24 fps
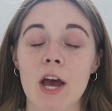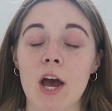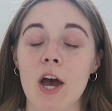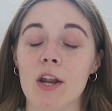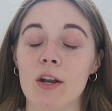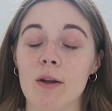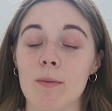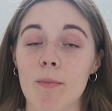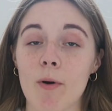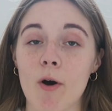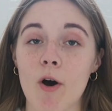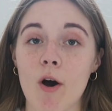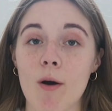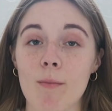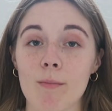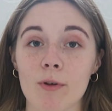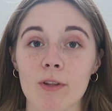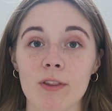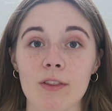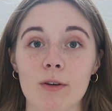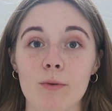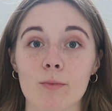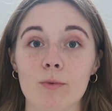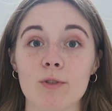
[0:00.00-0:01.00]
an
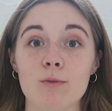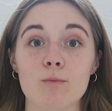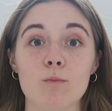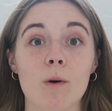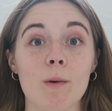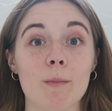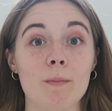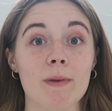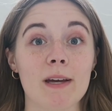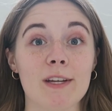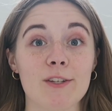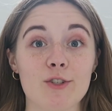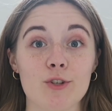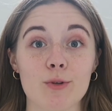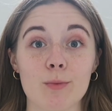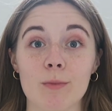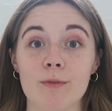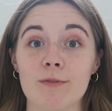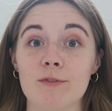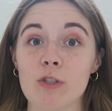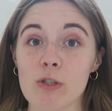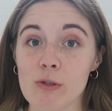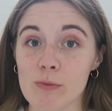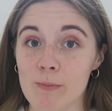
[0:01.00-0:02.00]
apartment that was 1 bedroom
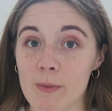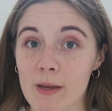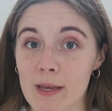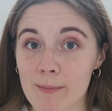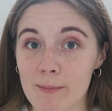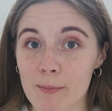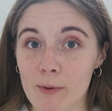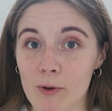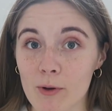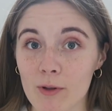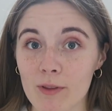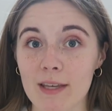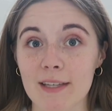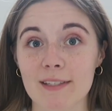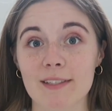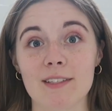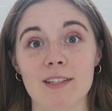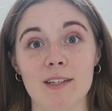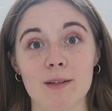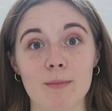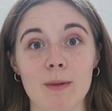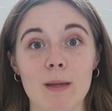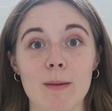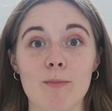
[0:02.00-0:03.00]
with 2 people, that's
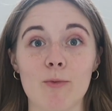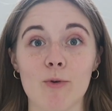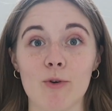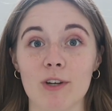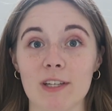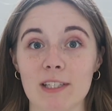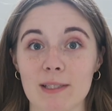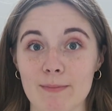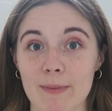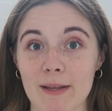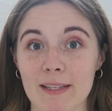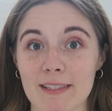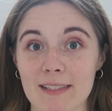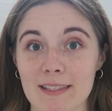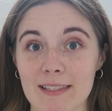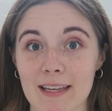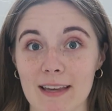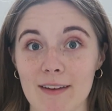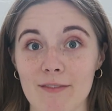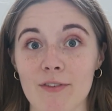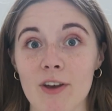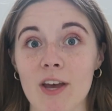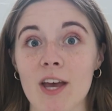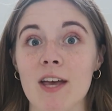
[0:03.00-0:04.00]
going to be more
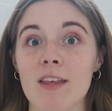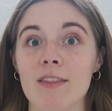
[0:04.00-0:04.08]
expensive